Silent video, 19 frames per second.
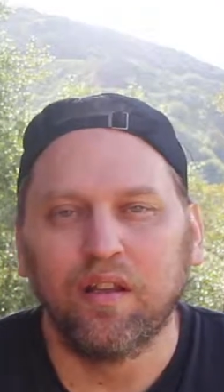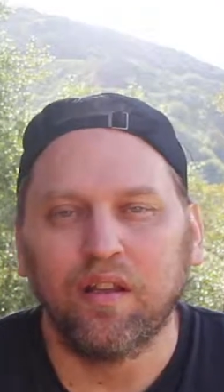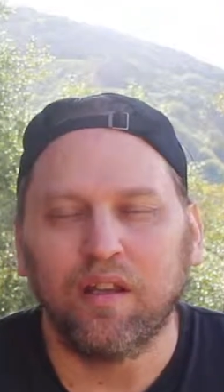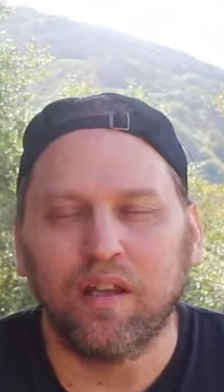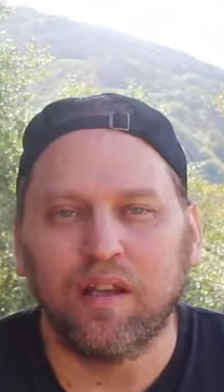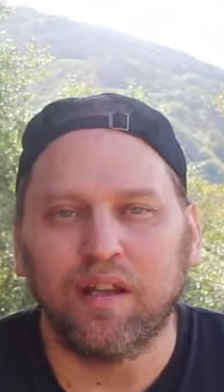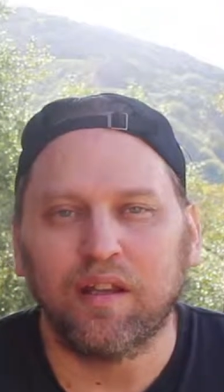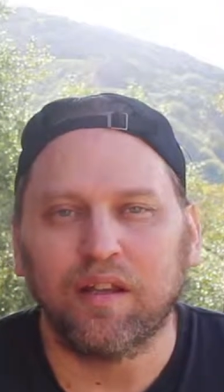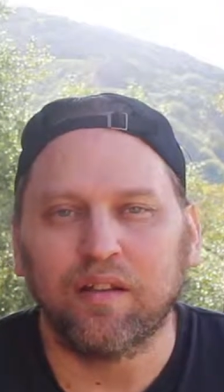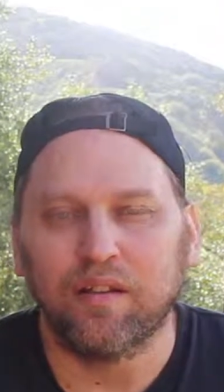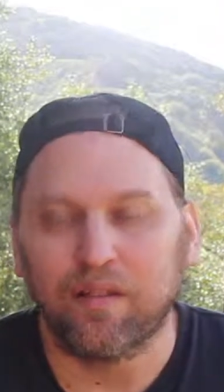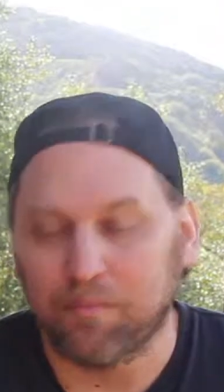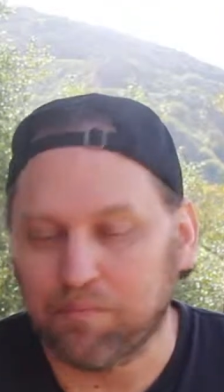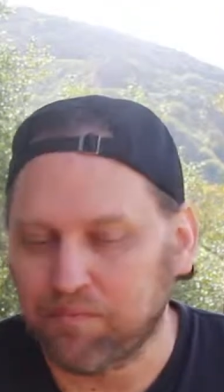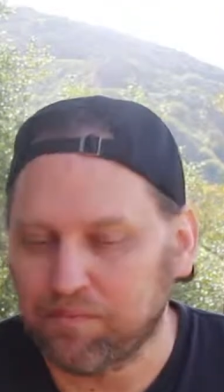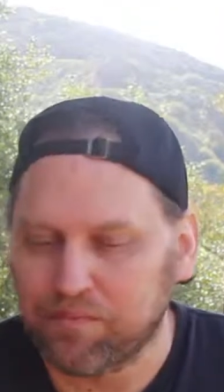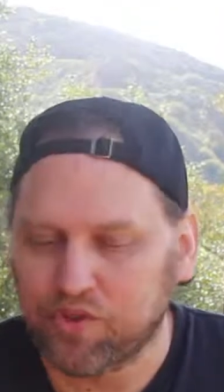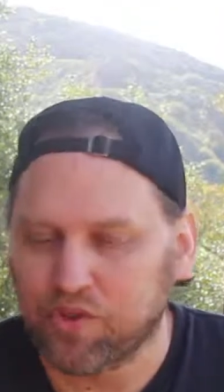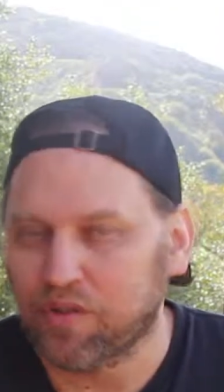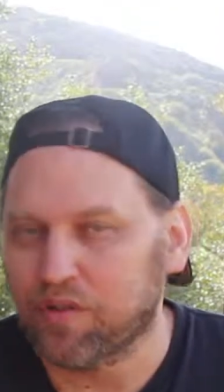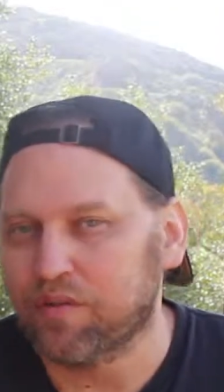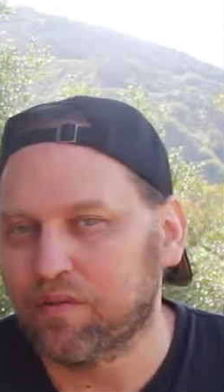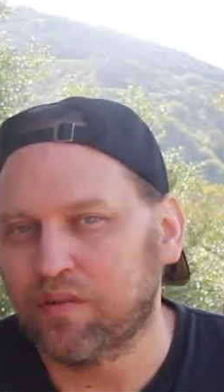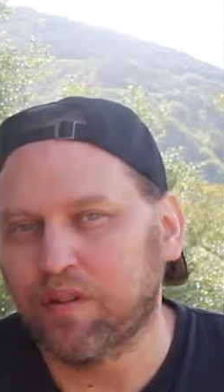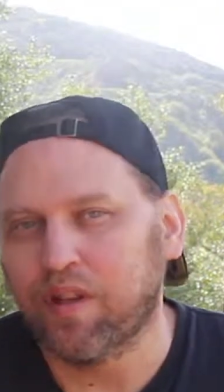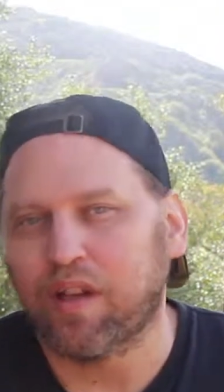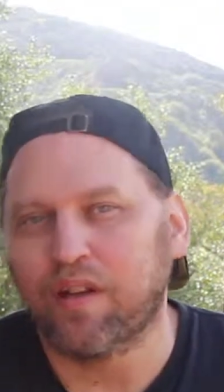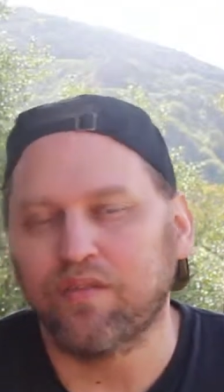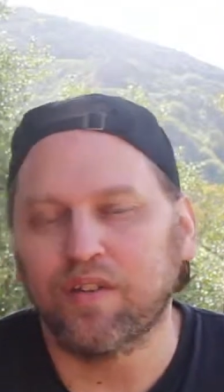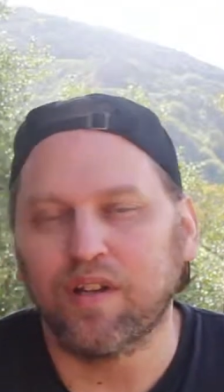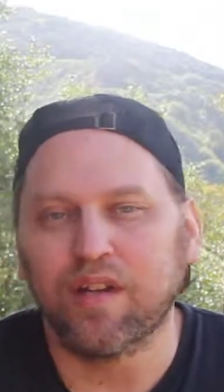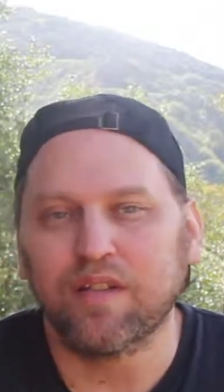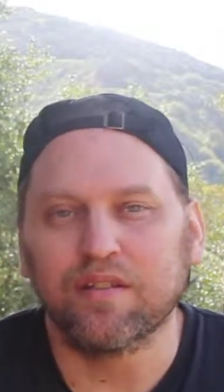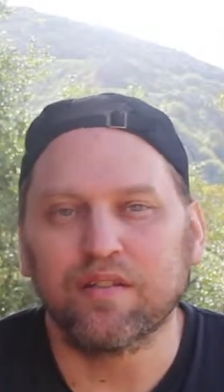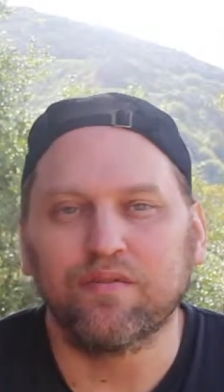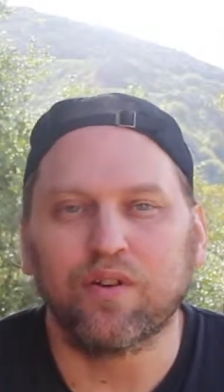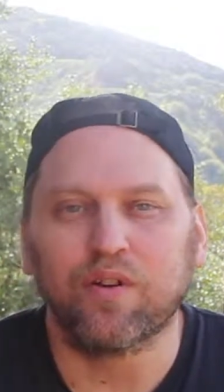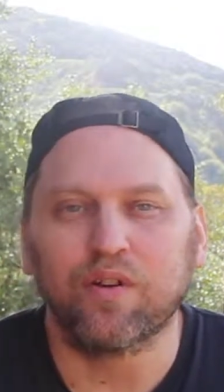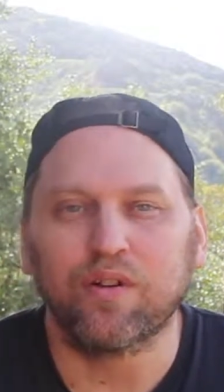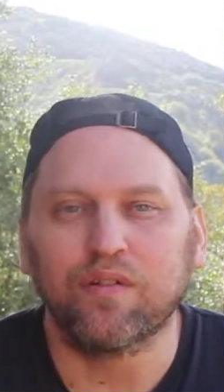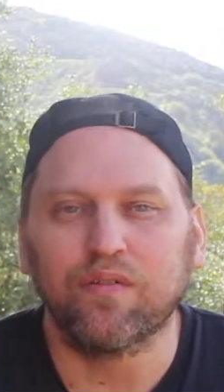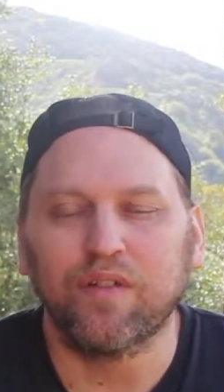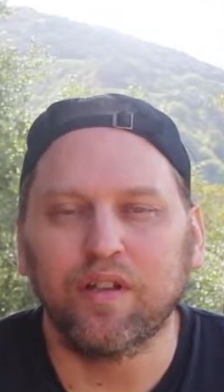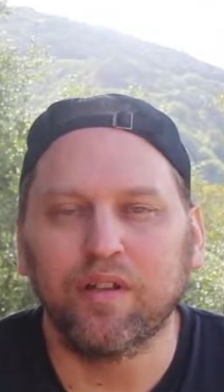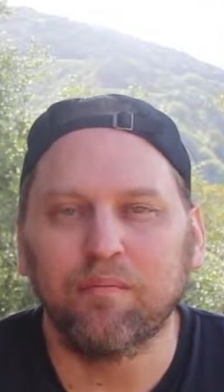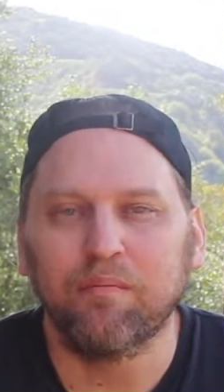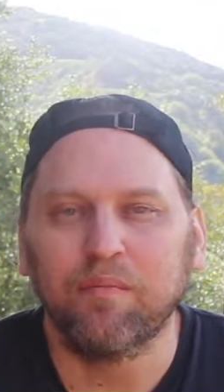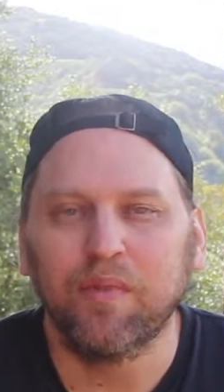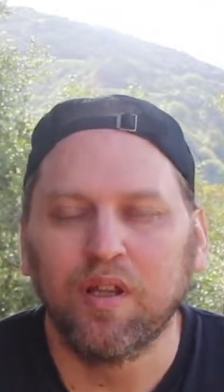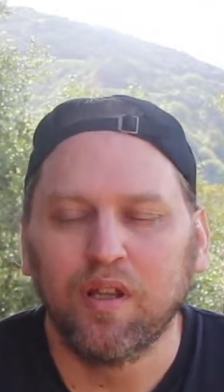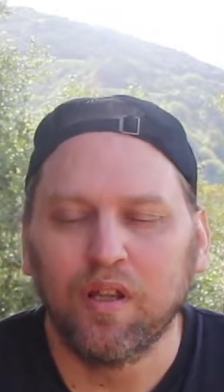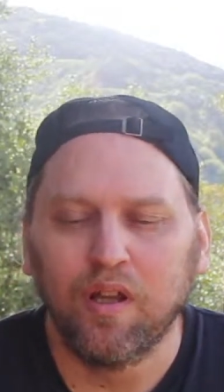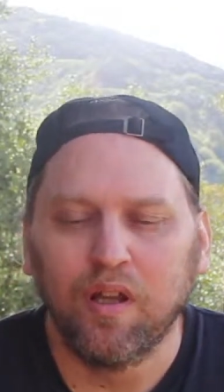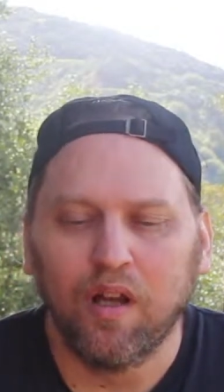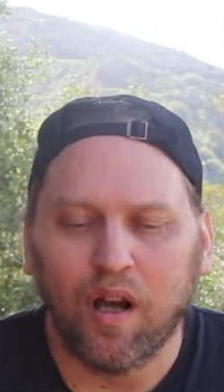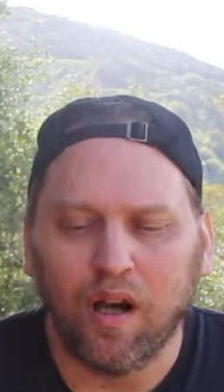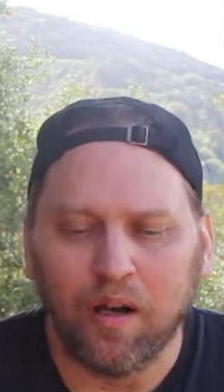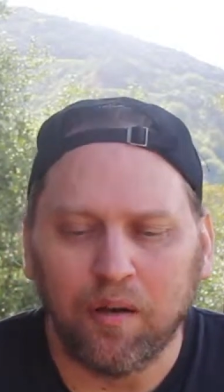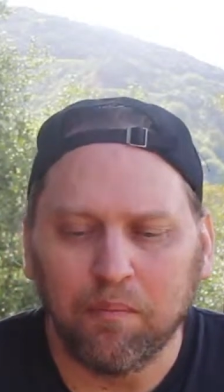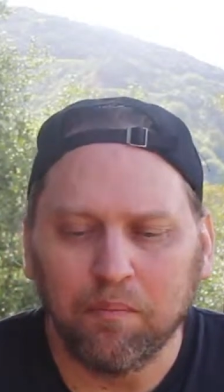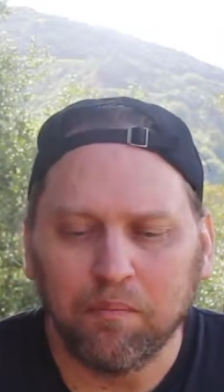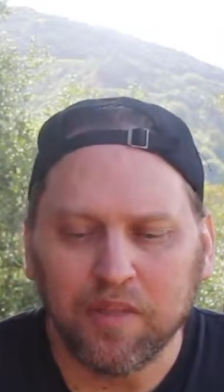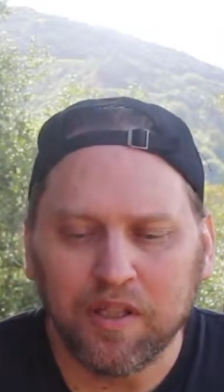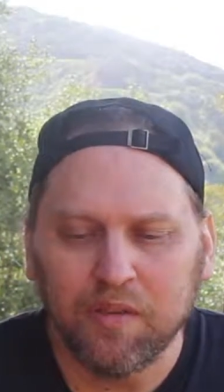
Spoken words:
And I'm sure a lot of you guys have heard of him.